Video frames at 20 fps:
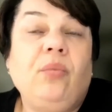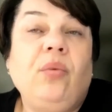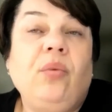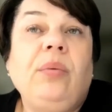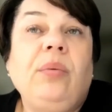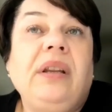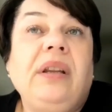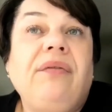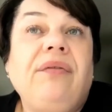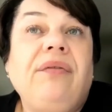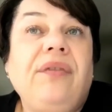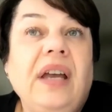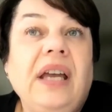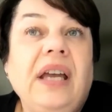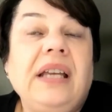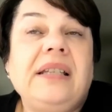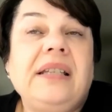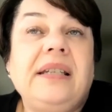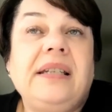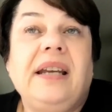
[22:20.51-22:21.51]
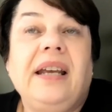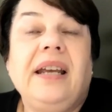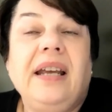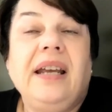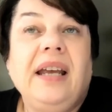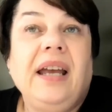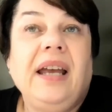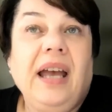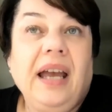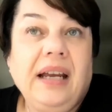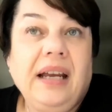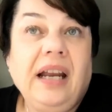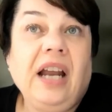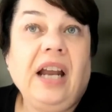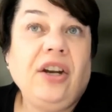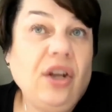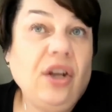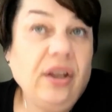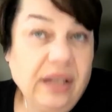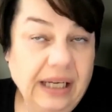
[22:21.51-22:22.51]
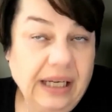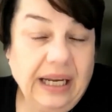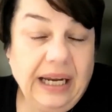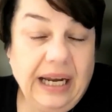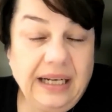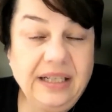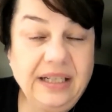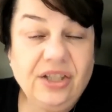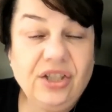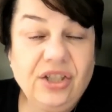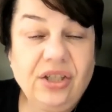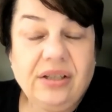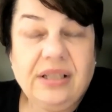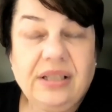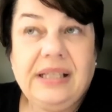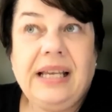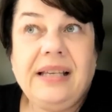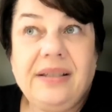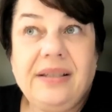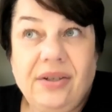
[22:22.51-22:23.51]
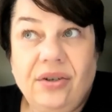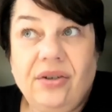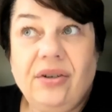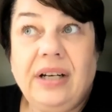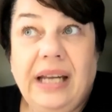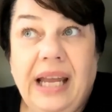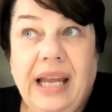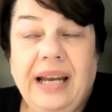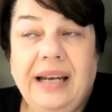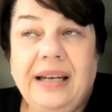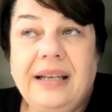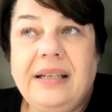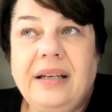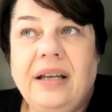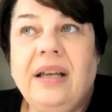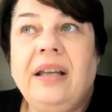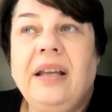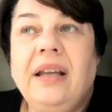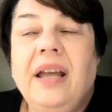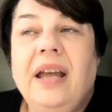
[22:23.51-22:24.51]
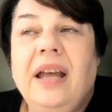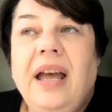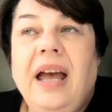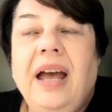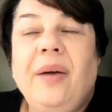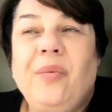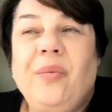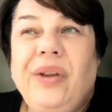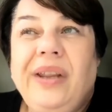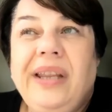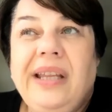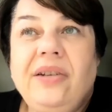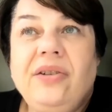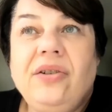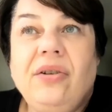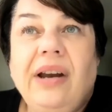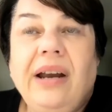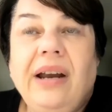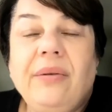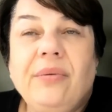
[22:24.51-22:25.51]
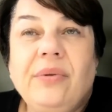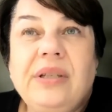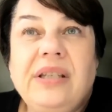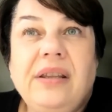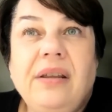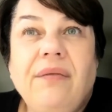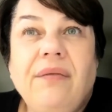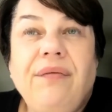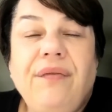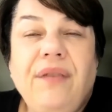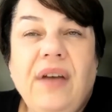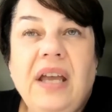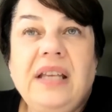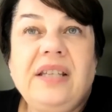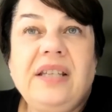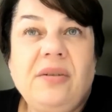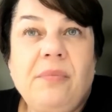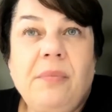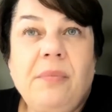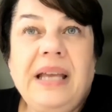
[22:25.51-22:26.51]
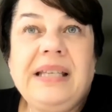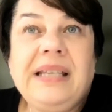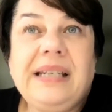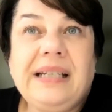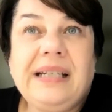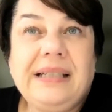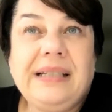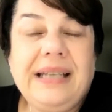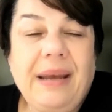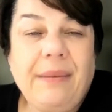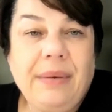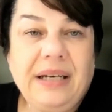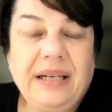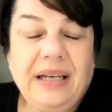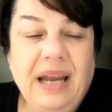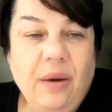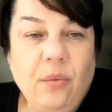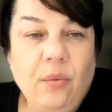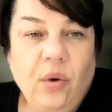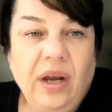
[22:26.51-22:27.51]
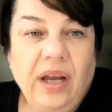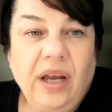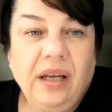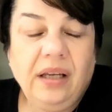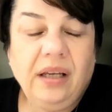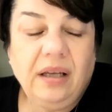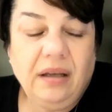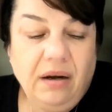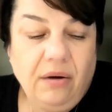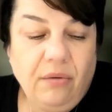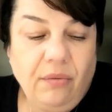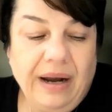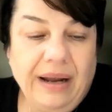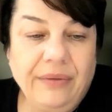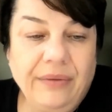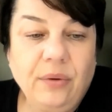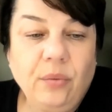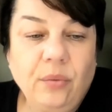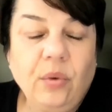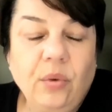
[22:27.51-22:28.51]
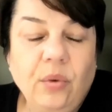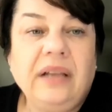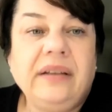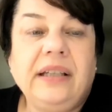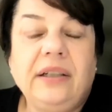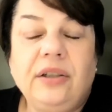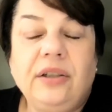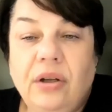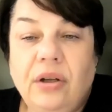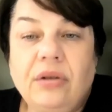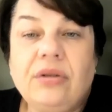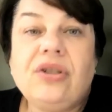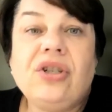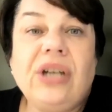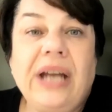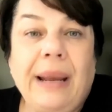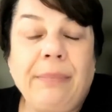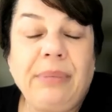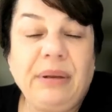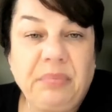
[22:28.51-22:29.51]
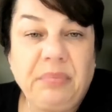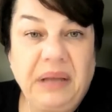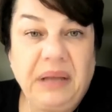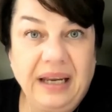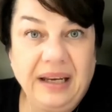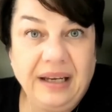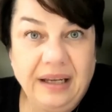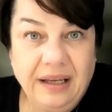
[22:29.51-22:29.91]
We were the first, another Canadian success story. Canada with Interact was the first domestic debit network around the world that launched Apple Pay.